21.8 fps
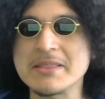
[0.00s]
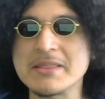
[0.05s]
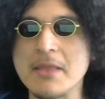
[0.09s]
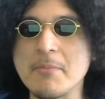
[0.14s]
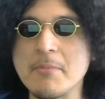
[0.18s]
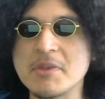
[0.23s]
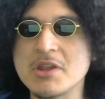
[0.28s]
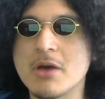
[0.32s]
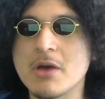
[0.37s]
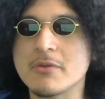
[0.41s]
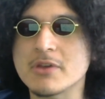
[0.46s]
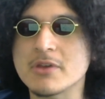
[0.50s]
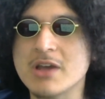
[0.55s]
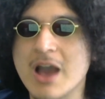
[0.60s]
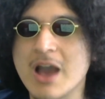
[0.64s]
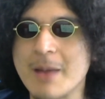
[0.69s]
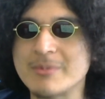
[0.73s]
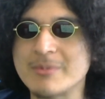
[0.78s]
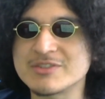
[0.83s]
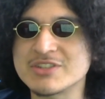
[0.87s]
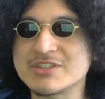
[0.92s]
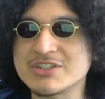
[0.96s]
Let me know in the
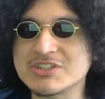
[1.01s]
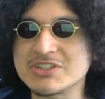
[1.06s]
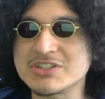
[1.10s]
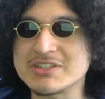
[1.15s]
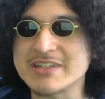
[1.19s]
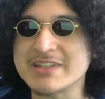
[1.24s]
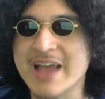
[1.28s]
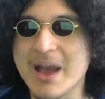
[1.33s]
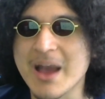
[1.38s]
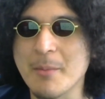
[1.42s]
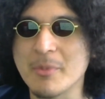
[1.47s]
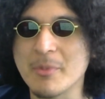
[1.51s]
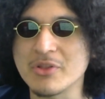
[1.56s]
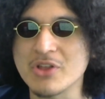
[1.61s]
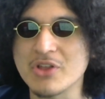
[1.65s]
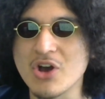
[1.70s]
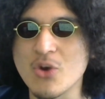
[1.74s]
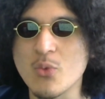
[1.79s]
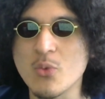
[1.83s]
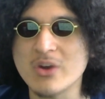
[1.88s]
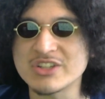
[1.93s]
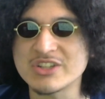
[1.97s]
comment section down
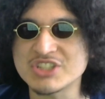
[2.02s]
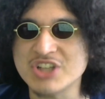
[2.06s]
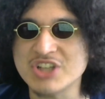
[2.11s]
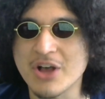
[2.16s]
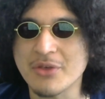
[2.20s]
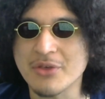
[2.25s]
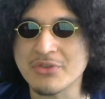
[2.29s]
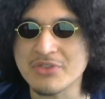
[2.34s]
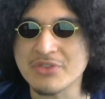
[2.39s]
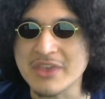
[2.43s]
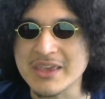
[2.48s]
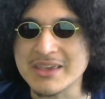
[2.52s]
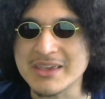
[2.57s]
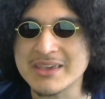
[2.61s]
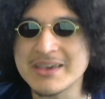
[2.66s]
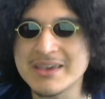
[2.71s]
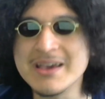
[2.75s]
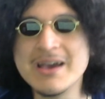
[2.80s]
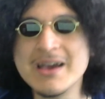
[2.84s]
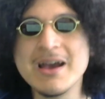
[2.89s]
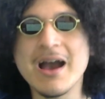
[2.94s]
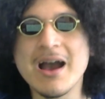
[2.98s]
below what y'all think.
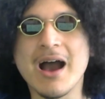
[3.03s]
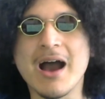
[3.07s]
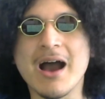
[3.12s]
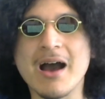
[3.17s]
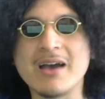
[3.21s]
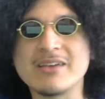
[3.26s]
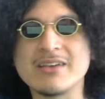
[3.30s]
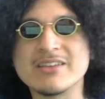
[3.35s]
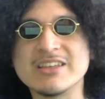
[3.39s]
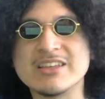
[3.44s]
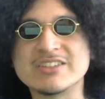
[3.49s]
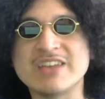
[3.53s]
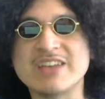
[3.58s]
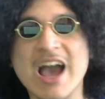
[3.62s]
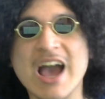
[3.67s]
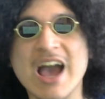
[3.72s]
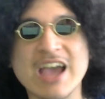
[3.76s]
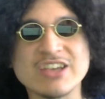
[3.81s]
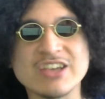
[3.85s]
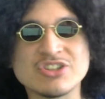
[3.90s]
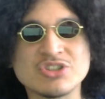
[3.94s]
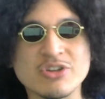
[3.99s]
Is
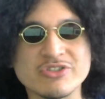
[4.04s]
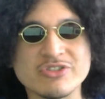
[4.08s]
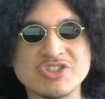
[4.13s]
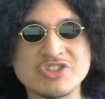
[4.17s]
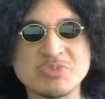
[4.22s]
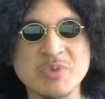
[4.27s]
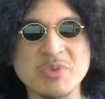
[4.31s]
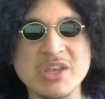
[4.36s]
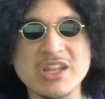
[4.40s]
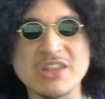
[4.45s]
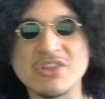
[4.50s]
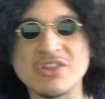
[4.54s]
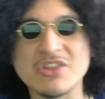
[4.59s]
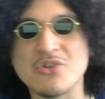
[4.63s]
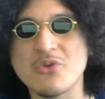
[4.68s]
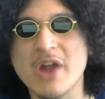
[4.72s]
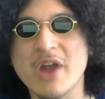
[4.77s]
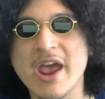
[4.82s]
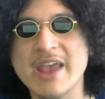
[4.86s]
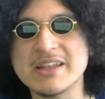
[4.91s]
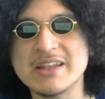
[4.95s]
IShowSpeed in the right?